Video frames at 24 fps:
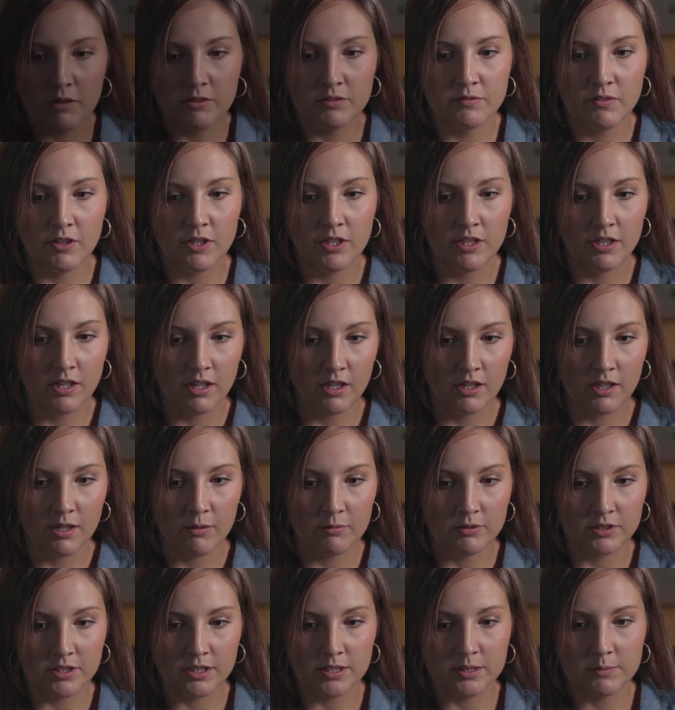I was very young, I
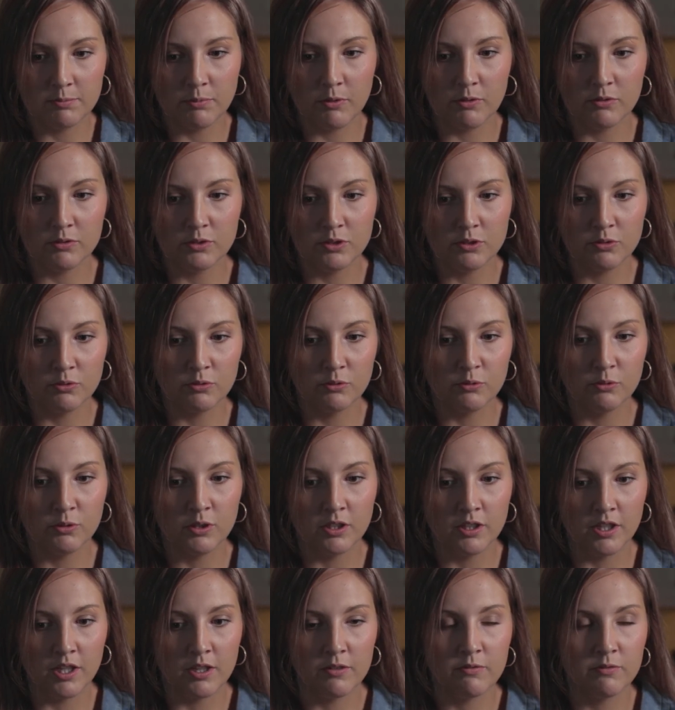was exposed to
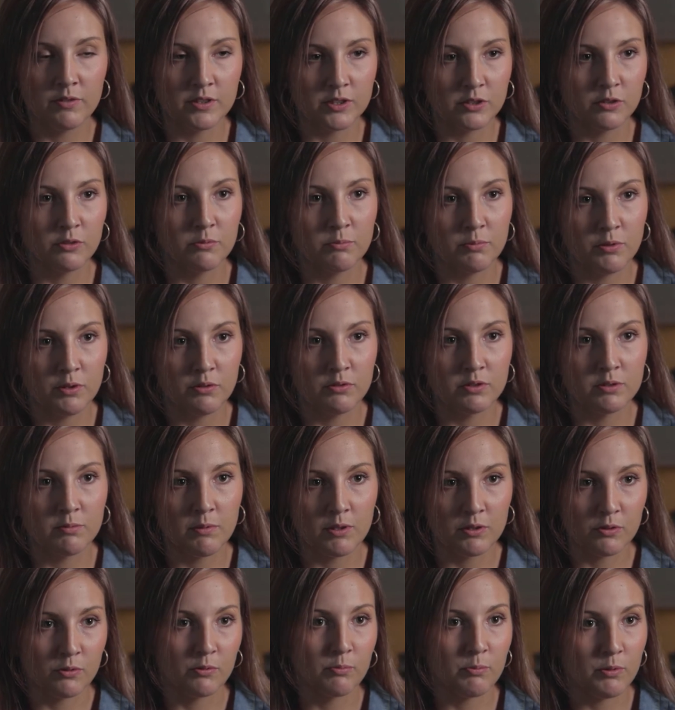a lot of physical abuse,
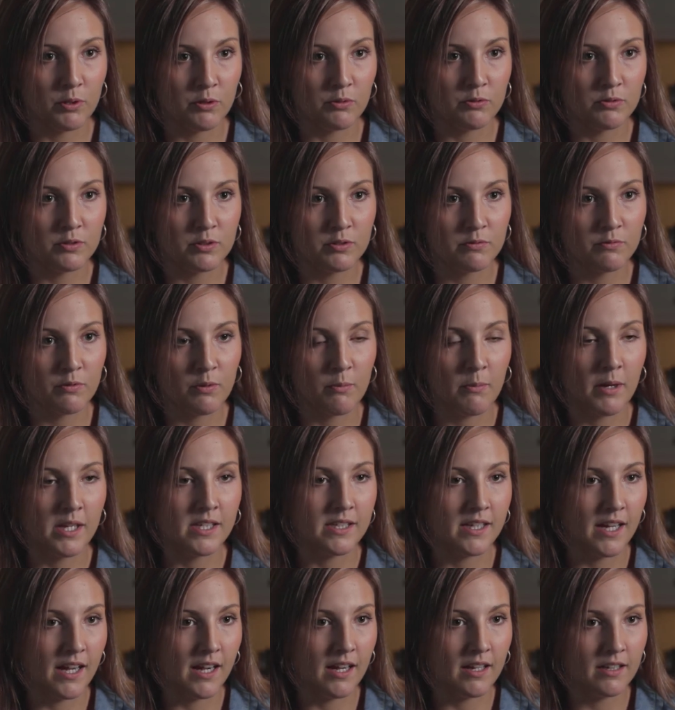mental abuse from my
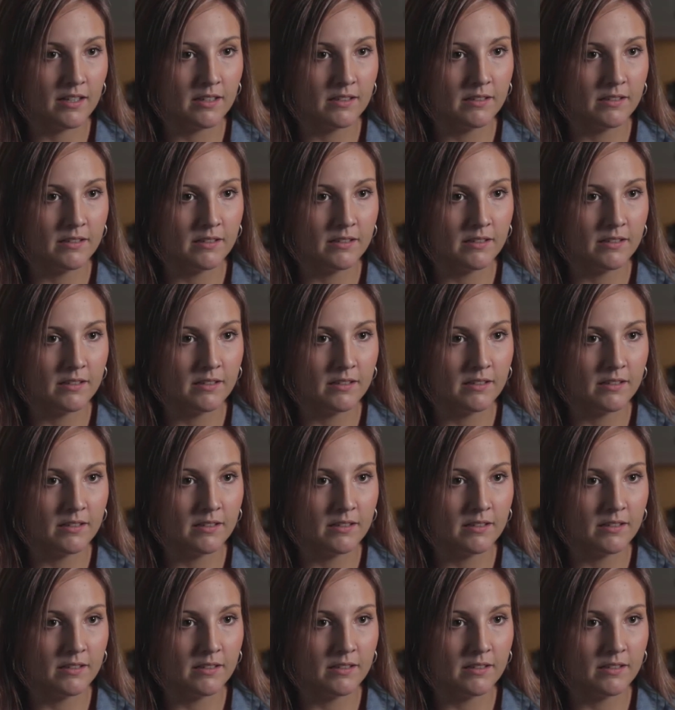dad.